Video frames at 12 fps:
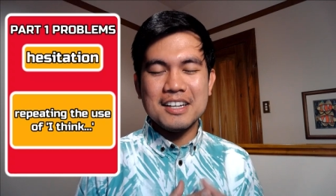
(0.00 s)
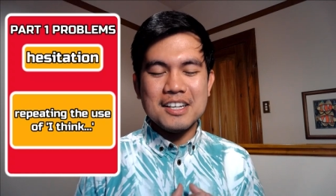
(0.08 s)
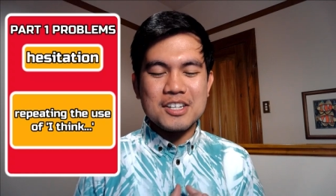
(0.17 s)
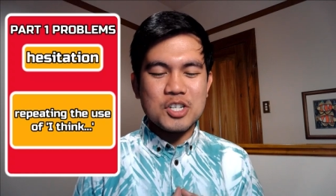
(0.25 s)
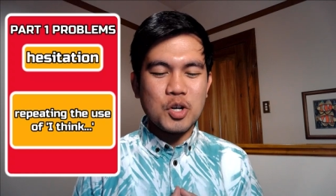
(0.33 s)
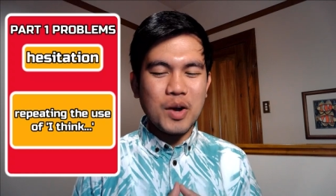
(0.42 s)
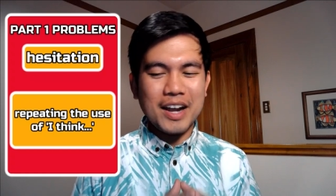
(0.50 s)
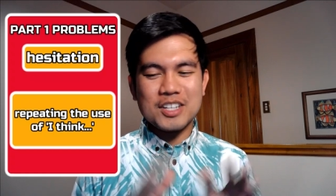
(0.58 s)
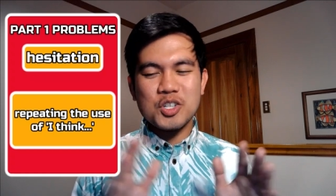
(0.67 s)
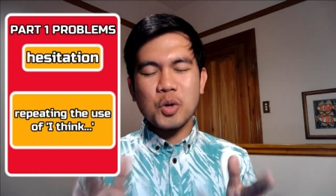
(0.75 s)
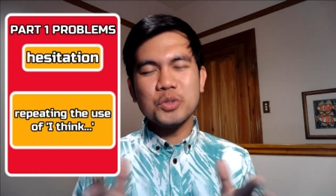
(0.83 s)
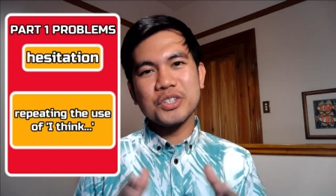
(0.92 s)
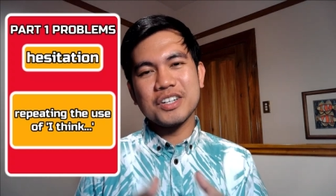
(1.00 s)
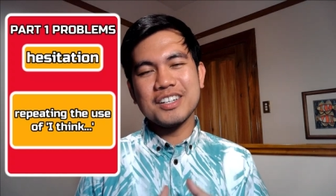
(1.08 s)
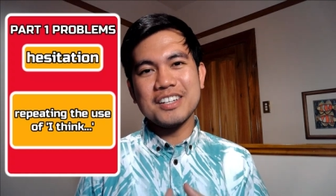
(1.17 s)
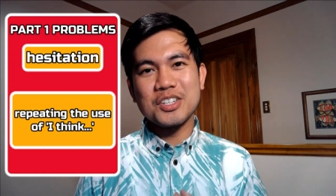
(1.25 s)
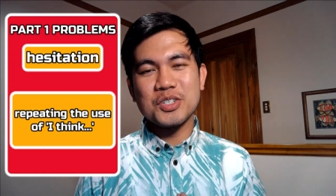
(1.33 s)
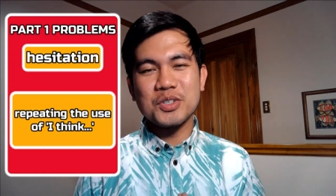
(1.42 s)
So I told her
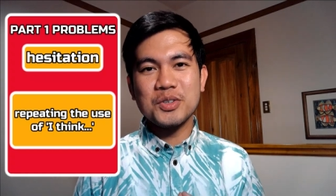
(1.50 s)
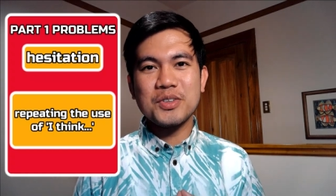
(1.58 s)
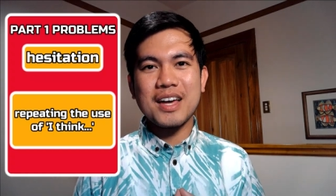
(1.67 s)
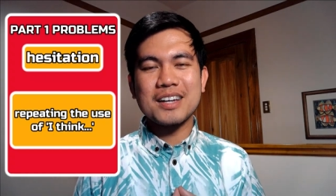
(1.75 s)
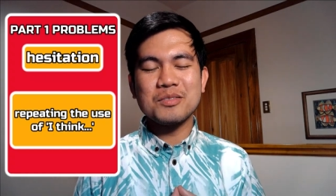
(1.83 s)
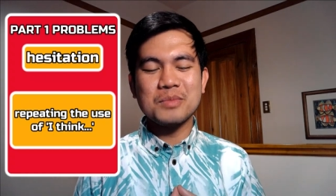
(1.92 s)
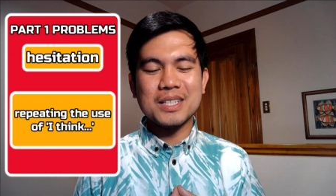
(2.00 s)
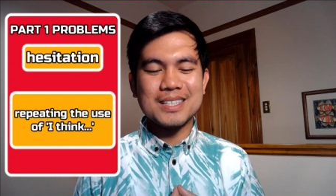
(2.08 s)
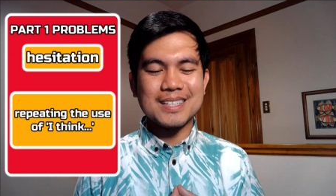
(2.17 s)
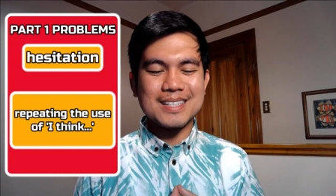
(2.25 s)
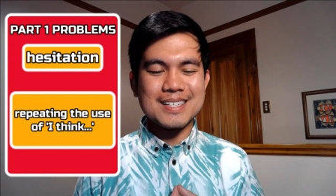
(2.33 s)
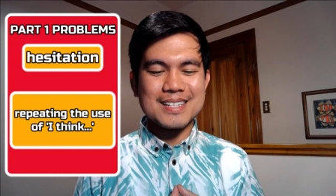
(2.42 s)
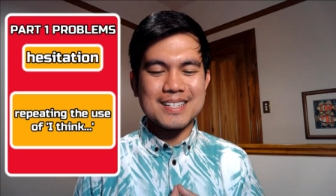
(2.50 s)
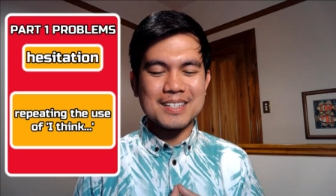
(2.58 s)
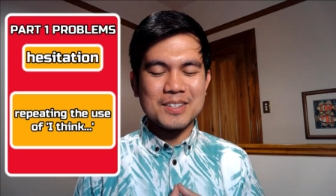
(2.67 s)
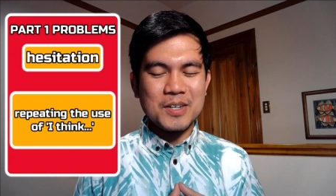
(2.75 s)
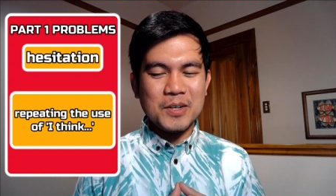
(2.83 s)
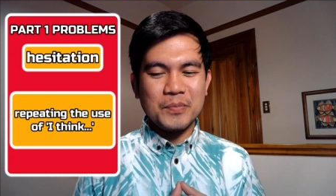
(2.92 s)
not to do that because
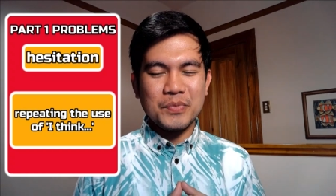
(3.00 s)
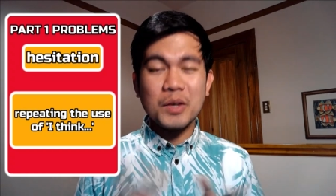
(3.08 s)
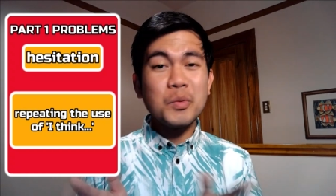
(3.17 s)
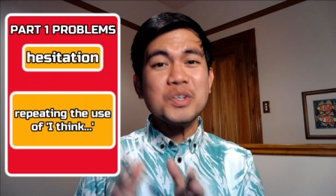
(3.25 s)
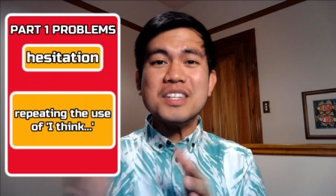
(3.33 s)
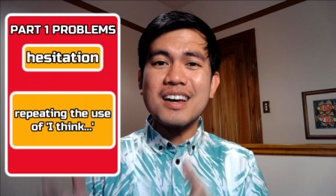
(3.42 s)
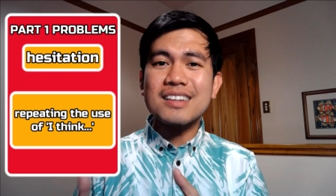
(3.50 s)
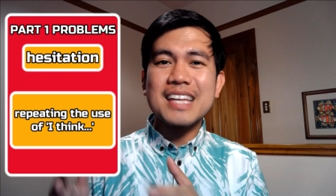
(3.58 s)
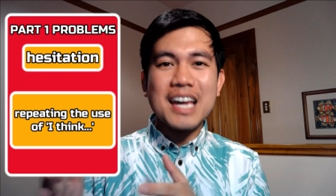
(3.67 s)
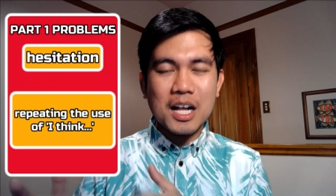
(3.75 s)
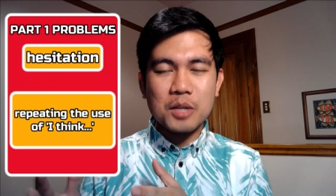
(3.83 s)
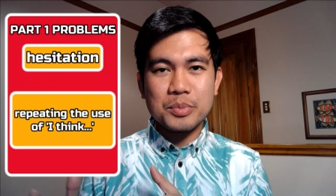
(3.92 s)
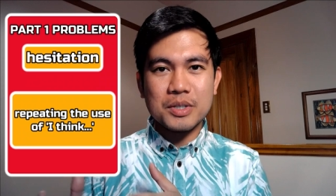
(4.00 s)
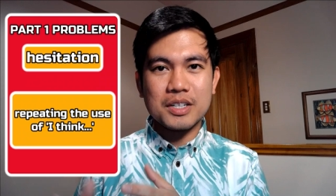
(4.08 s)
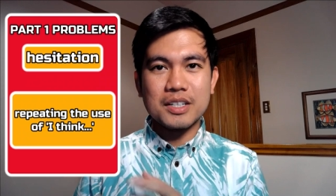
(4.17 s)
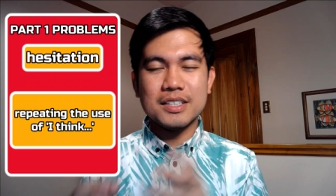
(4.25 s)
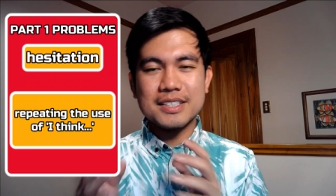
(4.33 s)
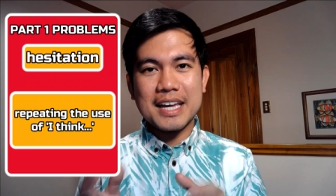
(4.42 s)
that would not help
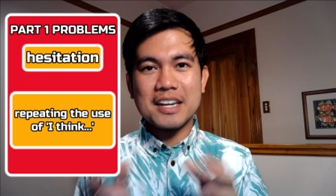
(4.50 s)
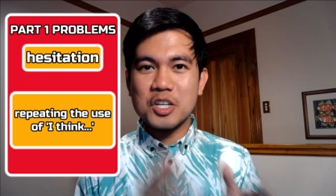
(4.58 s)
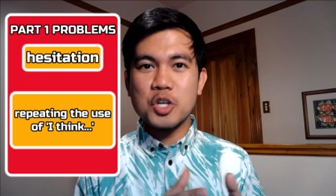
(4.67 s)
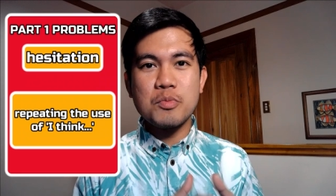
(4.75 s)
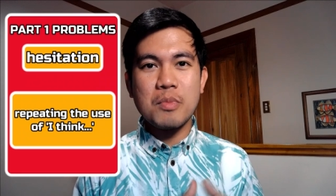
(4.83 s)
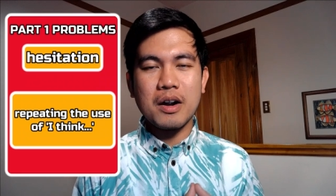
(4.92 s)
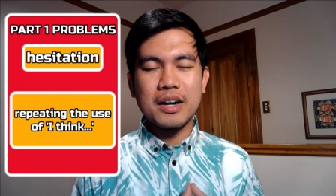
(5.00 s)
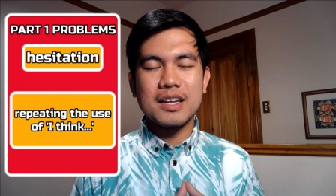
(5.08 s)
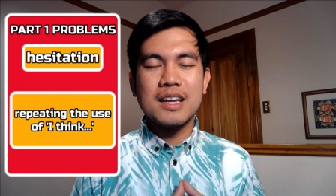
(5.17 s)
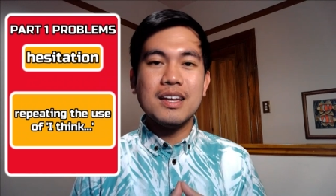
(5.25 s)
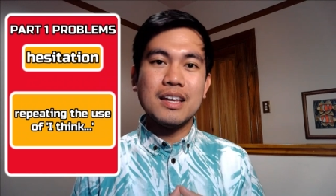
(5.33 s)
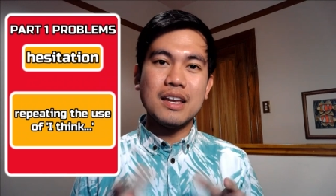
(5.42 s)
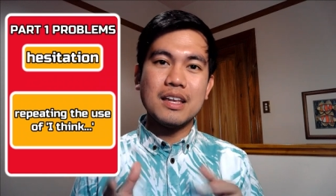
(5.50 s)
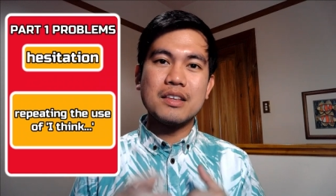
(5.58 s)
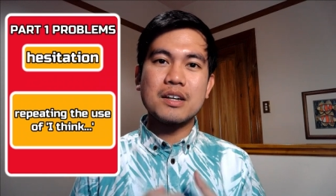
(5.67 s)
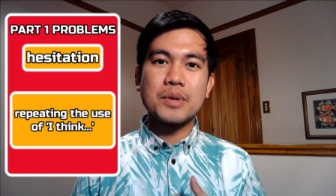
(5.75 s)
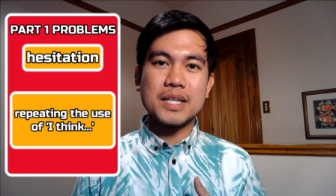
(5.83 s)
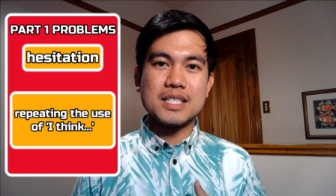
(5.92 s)
her get a good mark in the
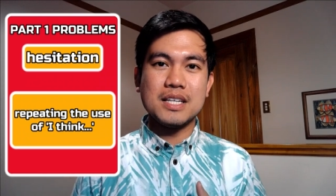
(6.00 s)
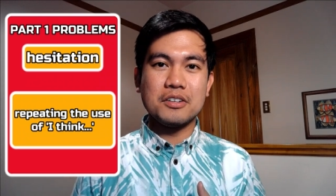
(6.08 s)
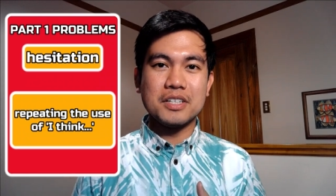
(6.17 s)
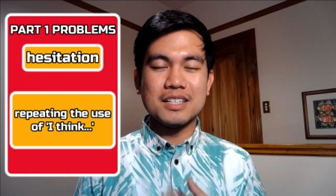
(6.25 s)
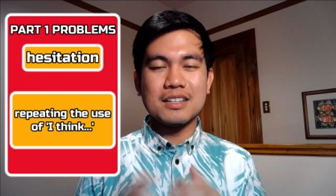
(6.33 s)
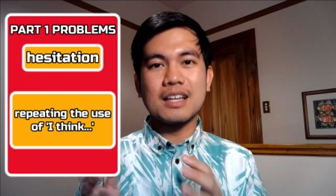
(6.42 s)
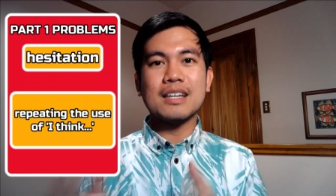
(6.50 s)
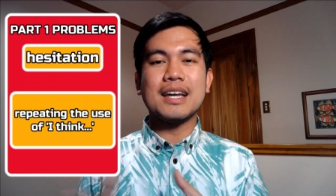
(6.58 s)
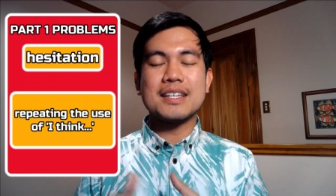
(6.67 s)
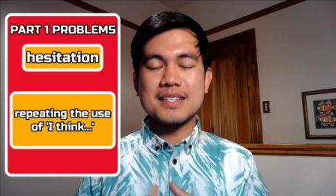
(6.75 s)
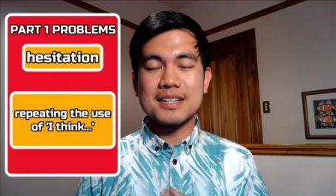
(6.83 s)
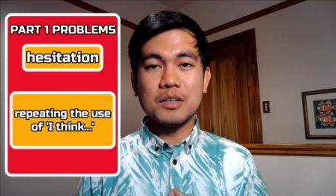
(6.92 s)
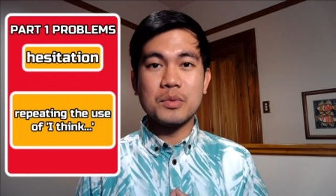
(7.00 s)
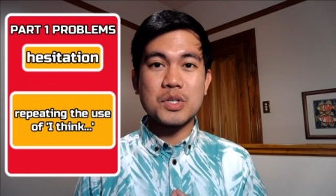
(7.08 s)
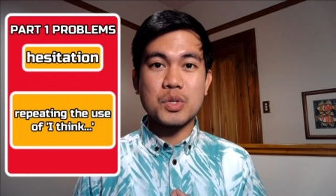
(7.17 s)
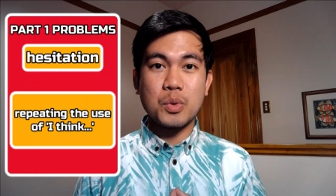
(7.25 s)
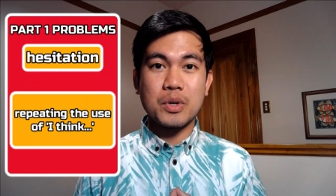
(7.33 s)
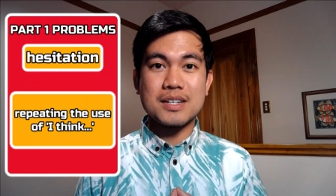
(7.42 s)
Criterion Lexical
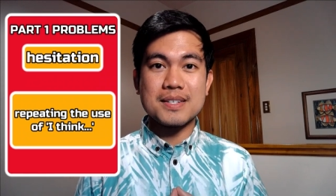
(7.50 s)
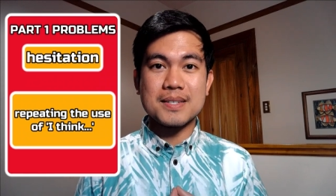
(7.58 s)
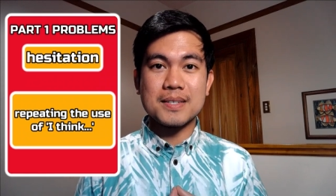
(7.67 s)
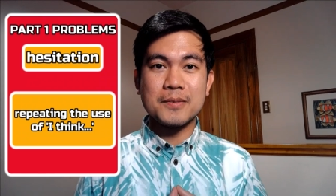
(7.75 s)
Resource.